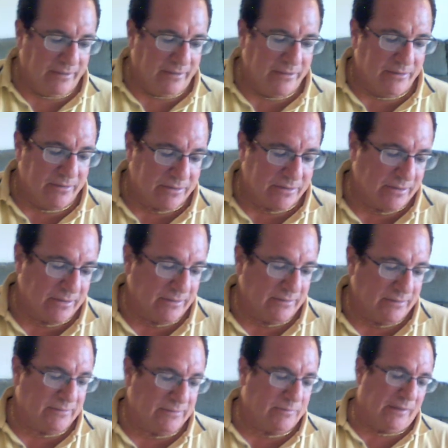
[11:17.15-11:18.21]
Houston,
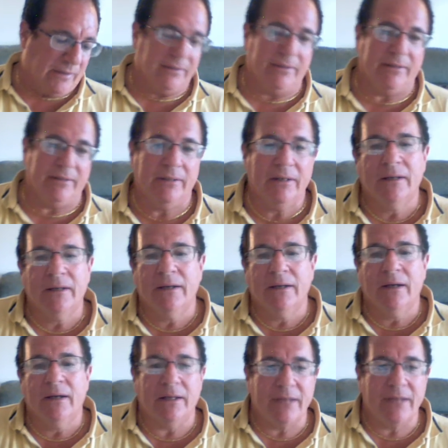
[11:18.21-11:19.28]
probably
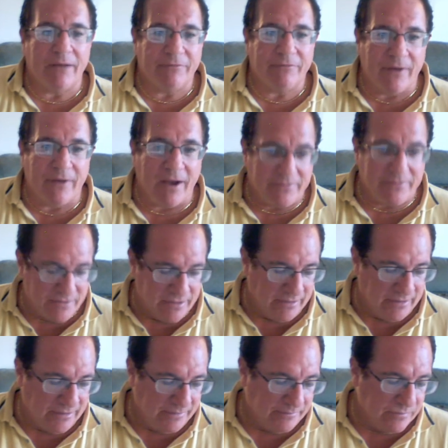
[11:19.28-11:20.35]
a top five
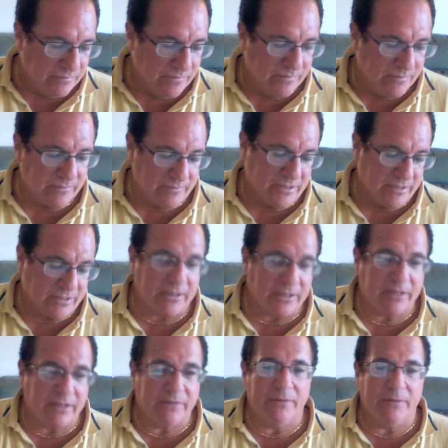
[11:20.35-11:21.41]
team. Just think
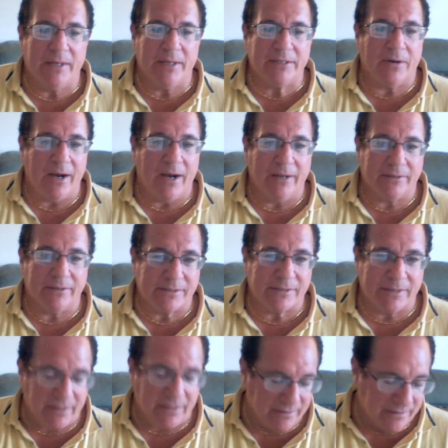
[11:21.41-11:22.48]
of them as Ohio
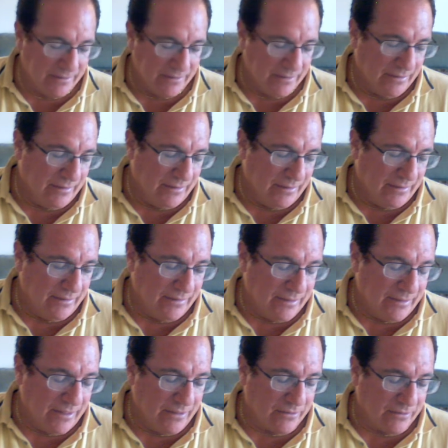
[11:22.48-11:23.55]
State. You
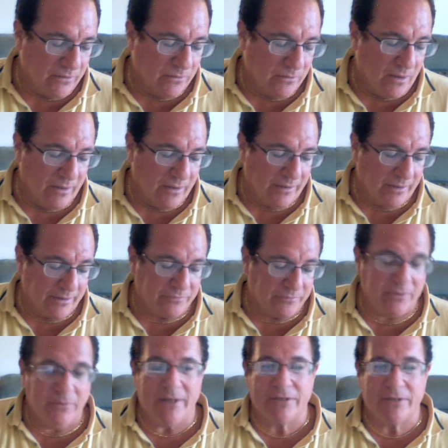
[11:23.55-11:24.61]
can't go wrong. In a
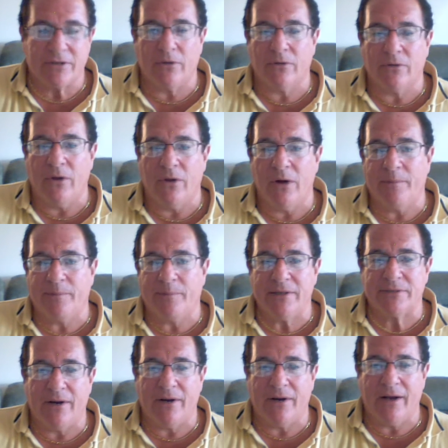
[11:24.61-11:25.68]
few weeks, Oklahoma
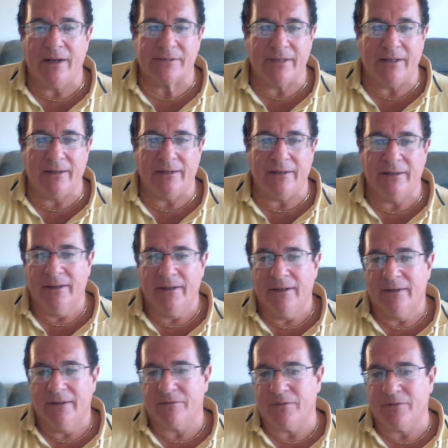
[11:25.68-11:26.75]
plays Ohio State.
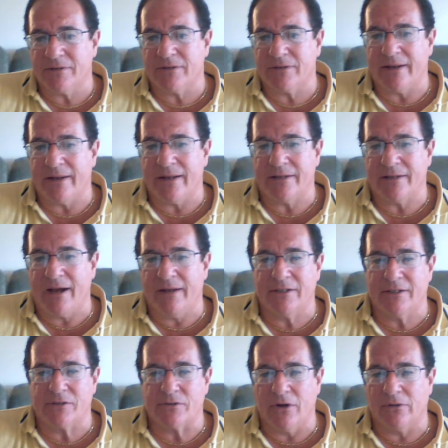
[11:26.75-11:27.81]
The first line I saw on
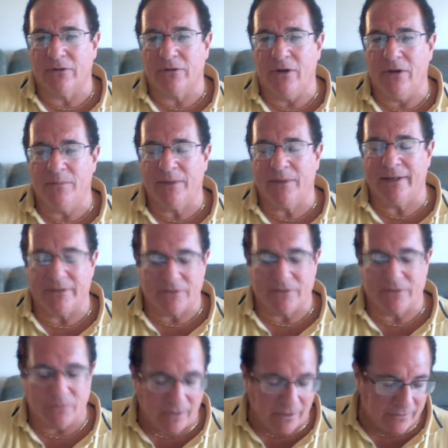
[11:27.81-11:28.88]
this was Oklahoma laying
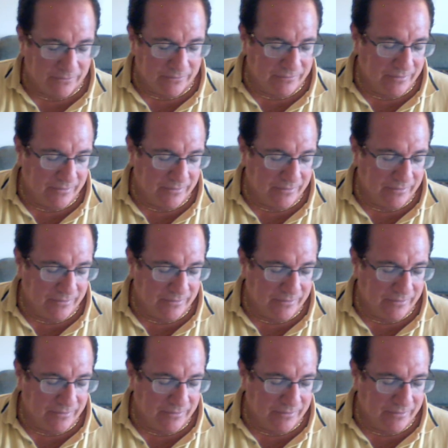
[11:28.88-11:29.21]
12.